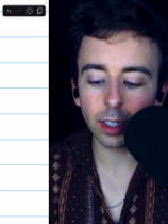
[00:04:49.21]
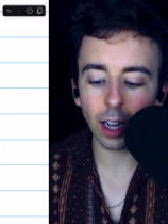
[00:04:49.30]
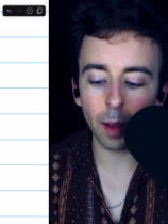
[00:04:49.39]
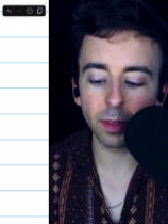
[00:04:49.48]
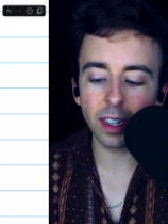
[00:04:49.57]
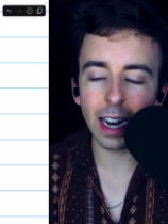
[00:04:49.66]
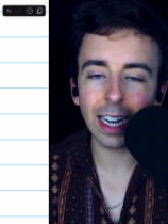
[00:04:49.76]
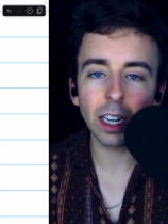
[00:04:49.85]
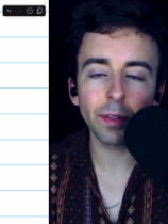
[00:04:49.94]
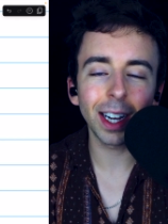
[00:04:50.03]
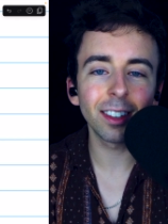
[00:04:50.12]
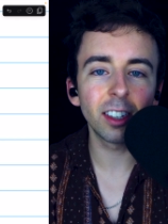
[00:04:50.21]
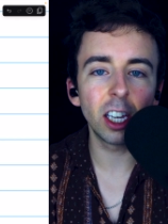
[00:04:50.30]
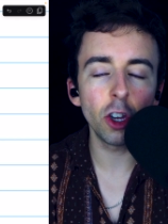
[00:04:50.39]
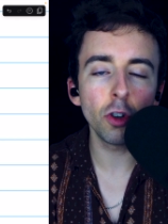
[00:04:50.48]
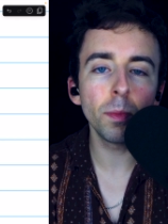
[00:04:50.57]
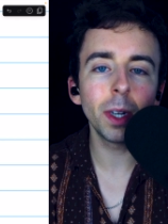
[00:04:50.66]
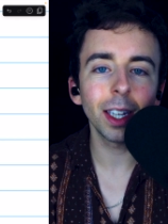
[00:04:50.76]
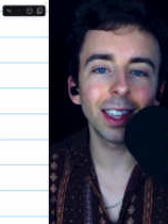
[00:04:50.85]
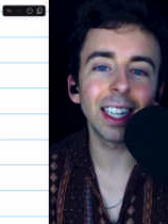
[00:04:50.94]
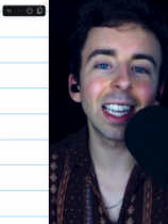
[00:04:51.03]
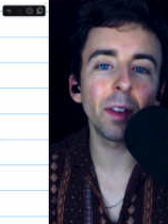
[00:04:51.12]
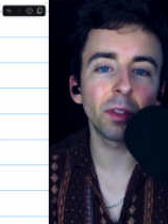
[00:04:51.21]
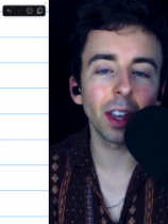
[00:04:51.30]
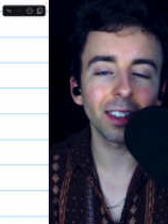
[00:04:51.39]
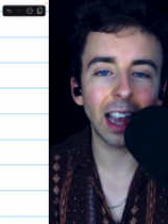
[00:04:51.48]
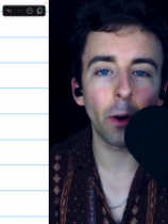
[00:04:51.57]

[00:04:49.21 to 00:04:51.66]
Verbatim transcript: times negative x cubed that gives us